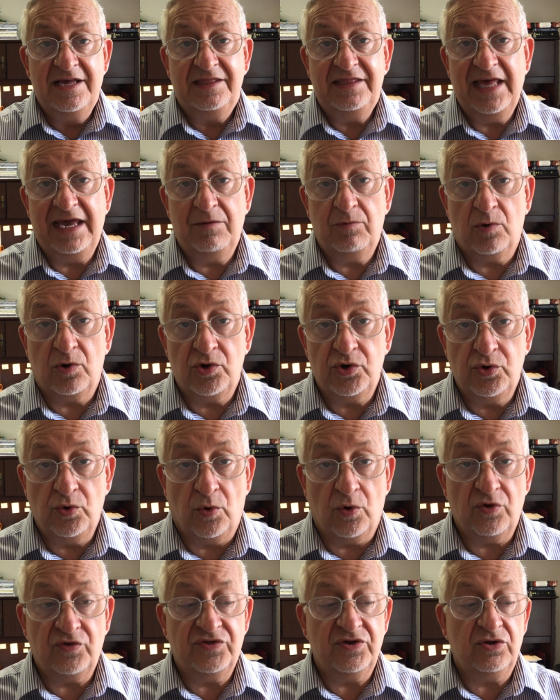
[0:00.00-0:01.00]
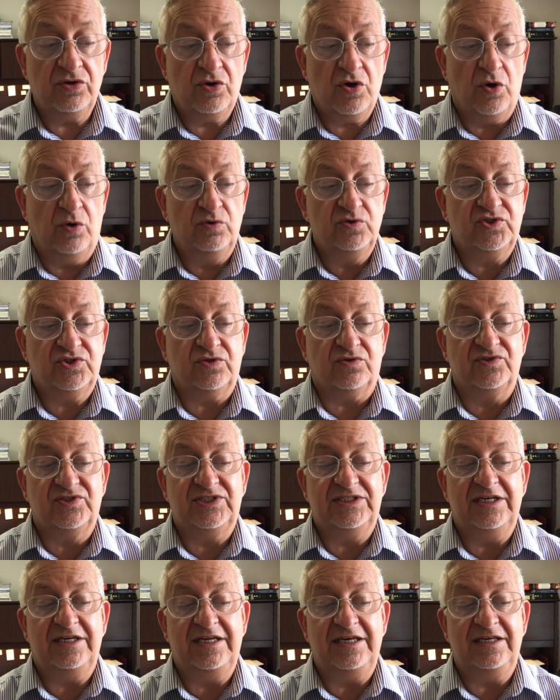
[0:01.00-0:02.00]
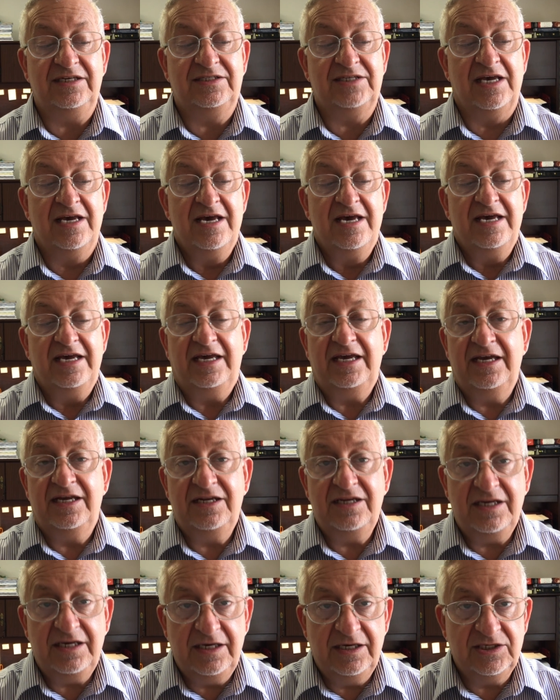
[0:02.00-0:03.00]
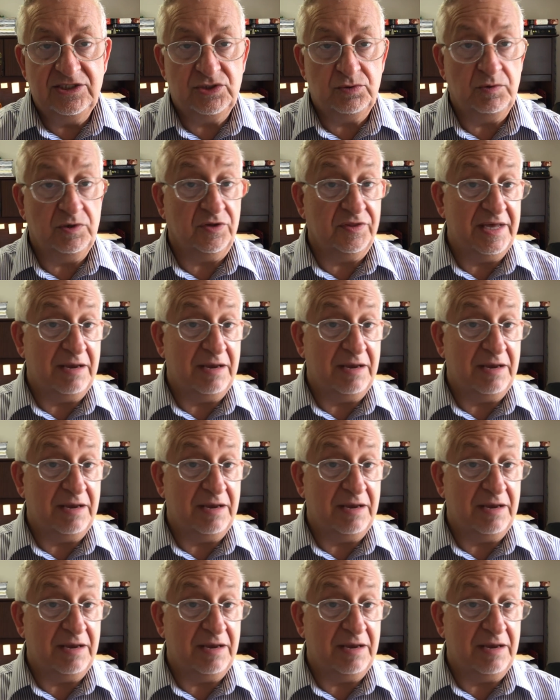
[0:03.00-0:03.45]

They were northern coastal cities in Israel.